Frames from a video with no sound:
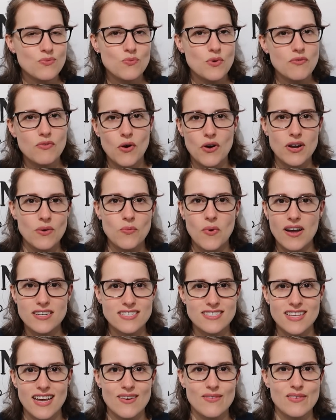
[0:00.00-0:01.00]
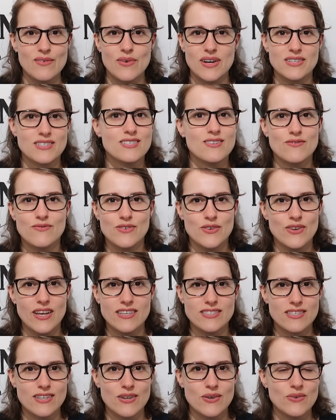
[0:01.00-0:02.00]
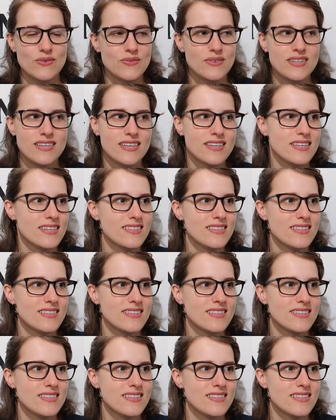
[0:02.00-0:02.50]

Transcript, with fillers: we've already watched that. We watched it a few days ago.